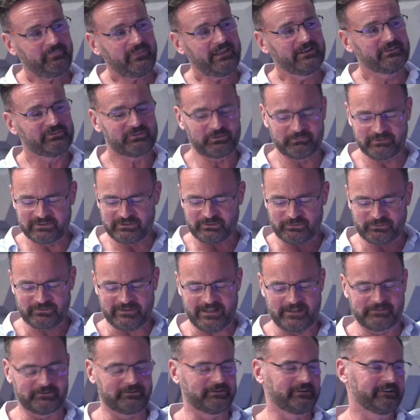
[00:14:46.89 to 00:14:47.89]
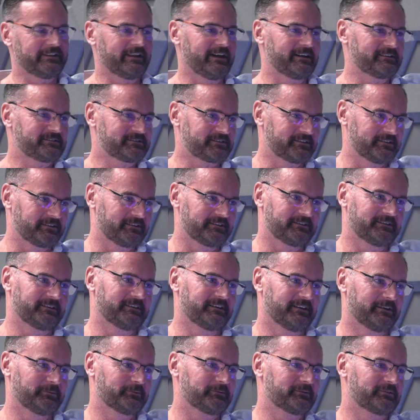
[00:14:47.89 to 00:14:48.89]
Someone just land on a desk and
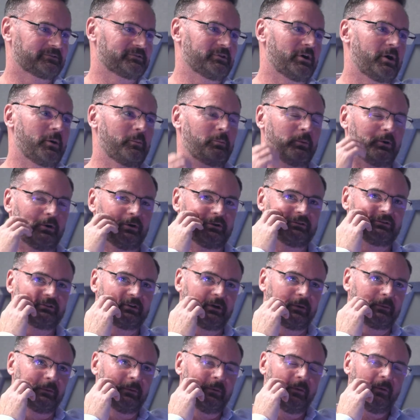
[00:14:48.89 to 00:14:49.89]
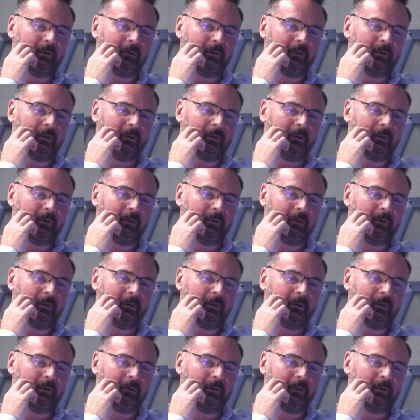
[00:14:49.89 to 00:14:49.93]
it's not on board. So